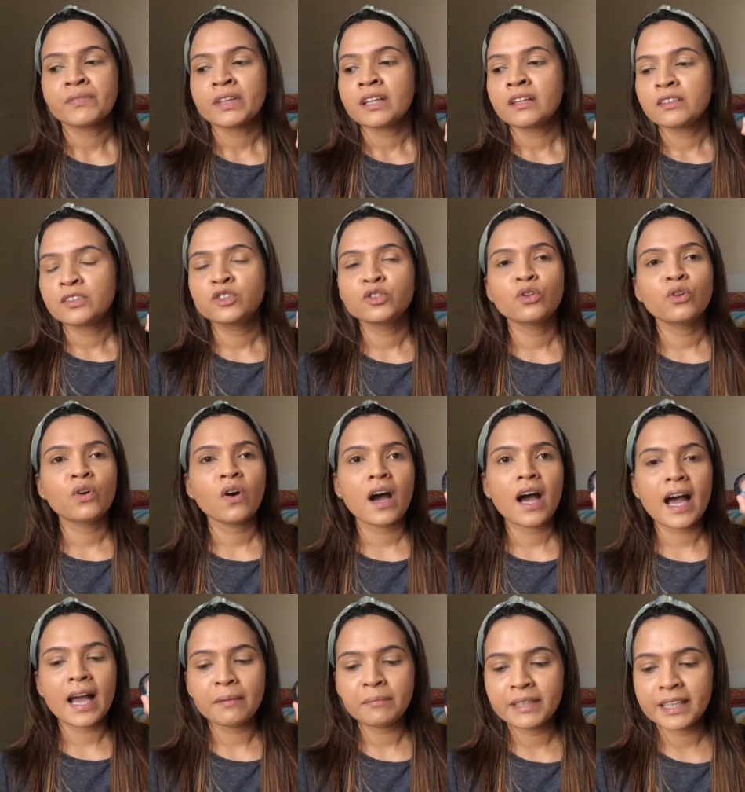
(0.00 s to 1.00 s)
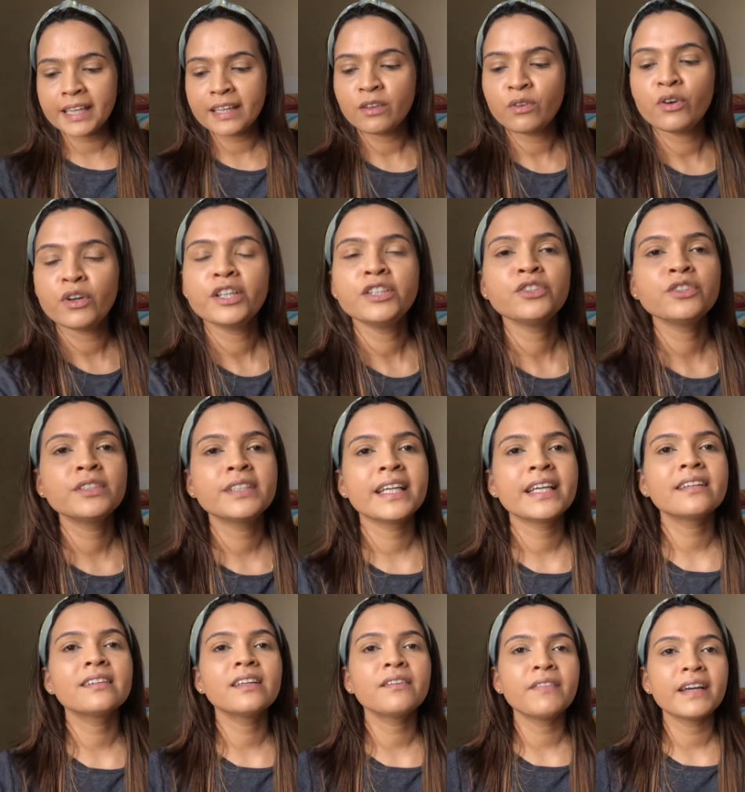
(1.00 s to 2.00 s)
so I'm going to
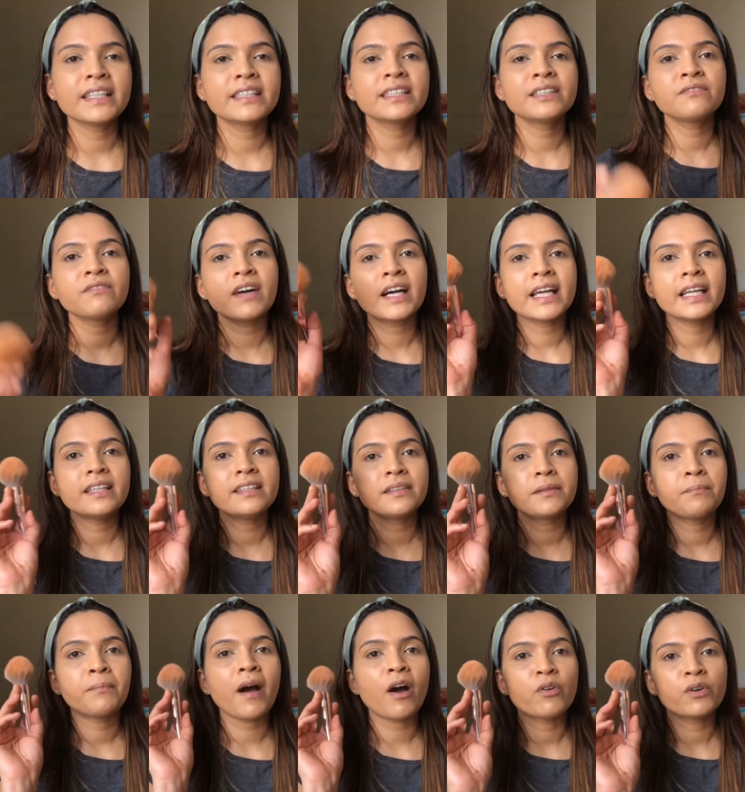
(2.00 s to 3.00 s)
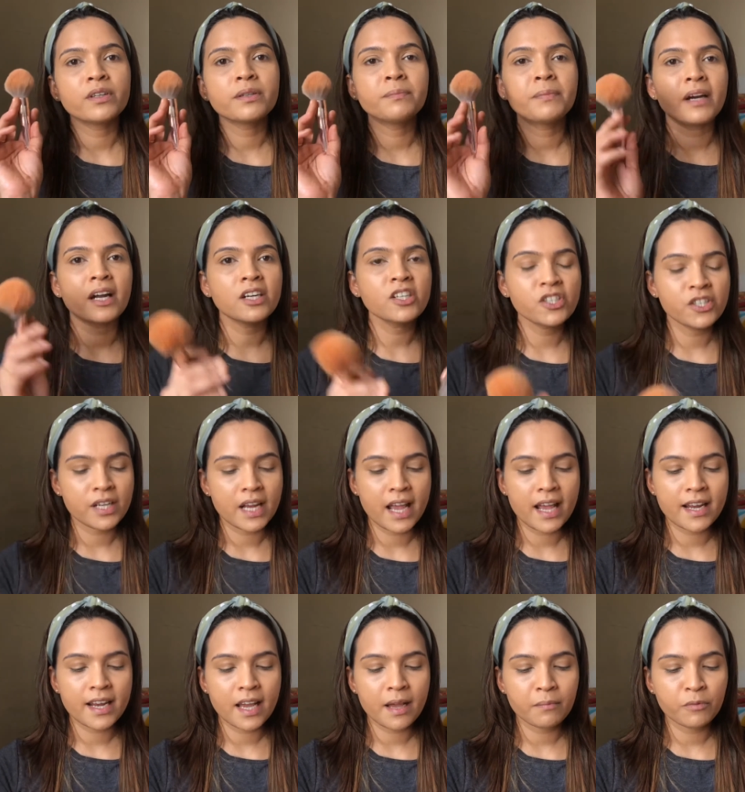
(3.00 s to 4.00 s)
take the wet and wild powder brush
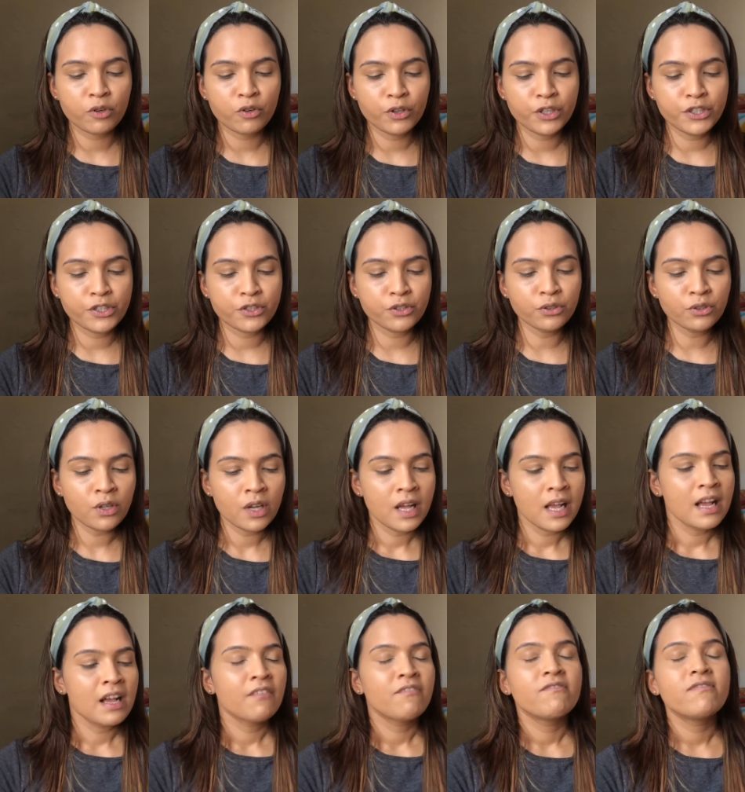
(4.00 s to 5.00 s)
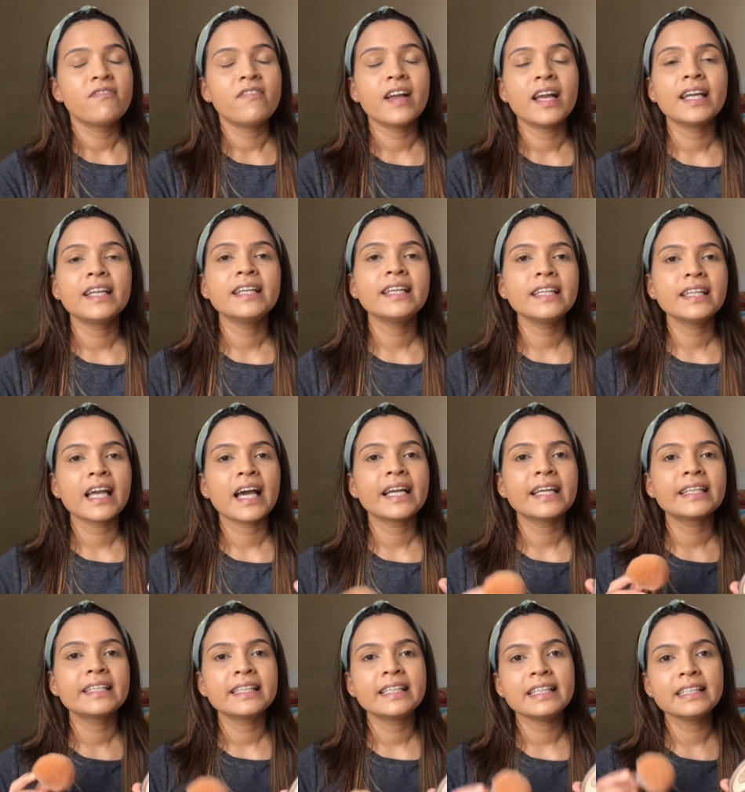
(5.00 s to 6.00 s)
and I'm going to very
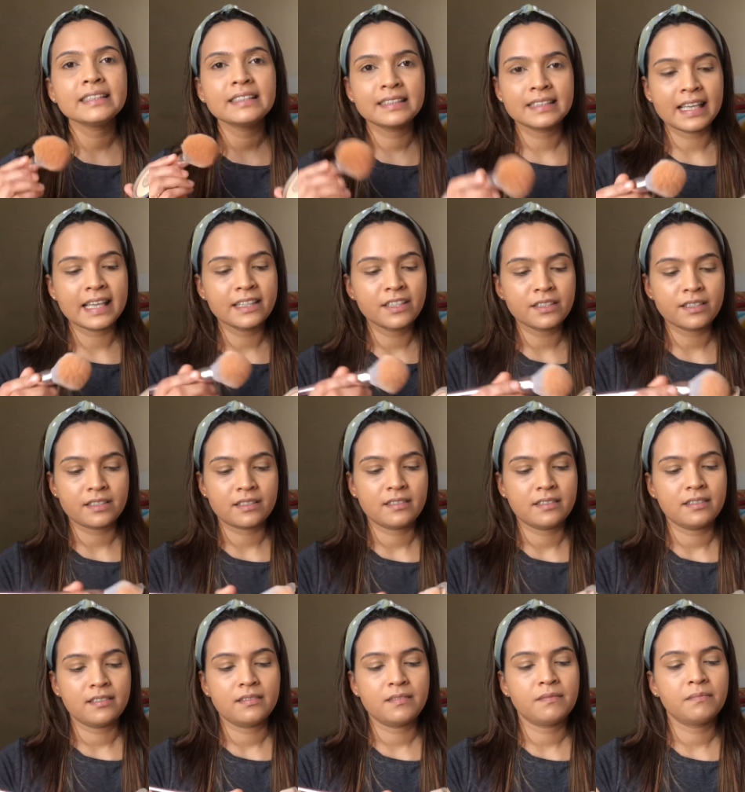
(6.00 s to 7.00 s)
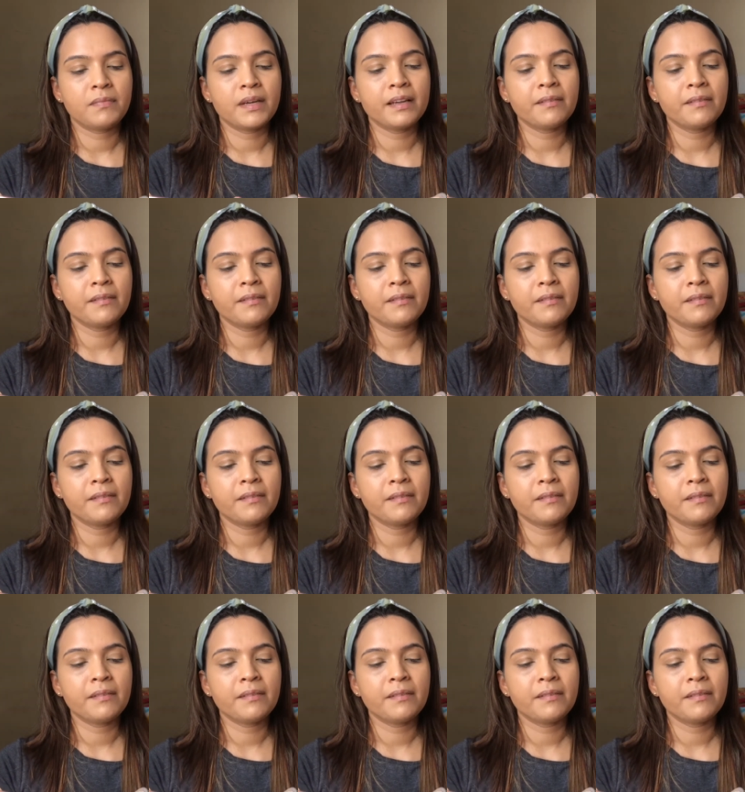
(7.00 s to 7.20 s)
lightly set my